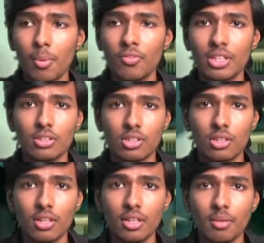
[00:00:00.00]
of it is
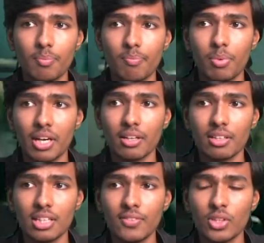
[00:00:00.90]
good, but
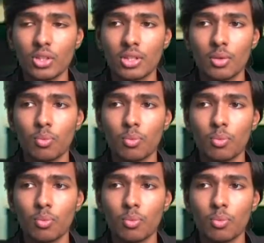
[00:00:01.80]
even the good